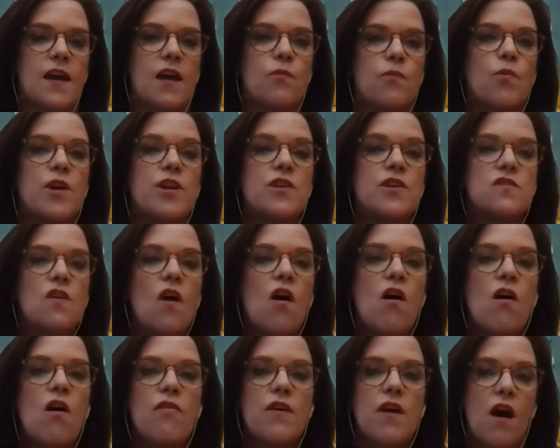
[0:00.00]
And when he
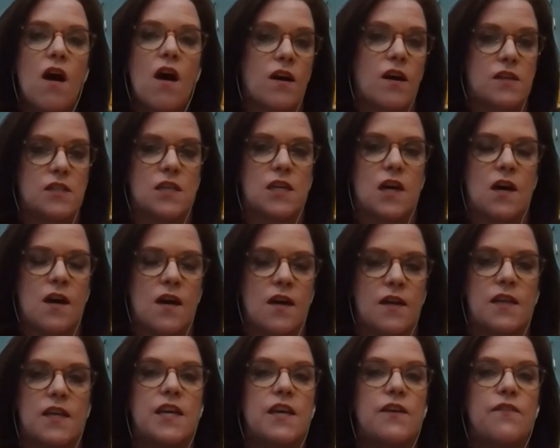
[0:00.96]
saw the
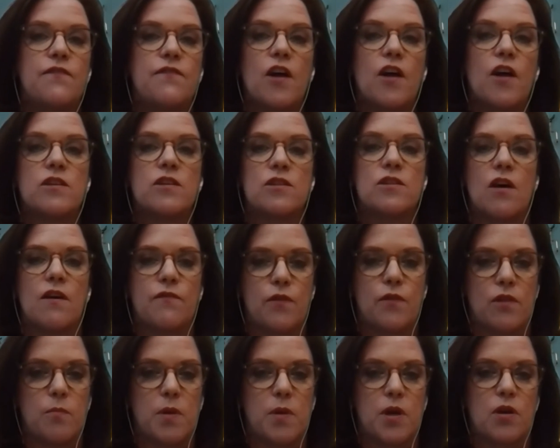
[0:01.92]
Octagon, he fell in love with
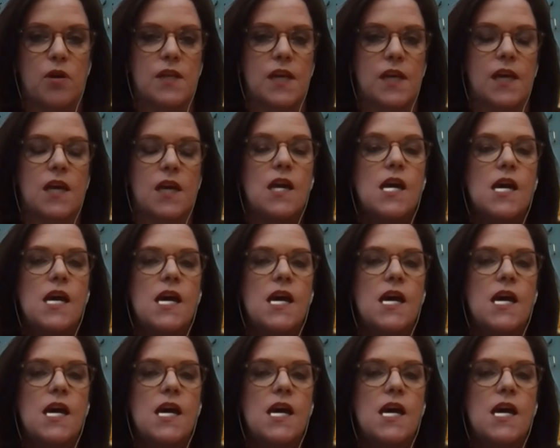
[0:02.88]
the building.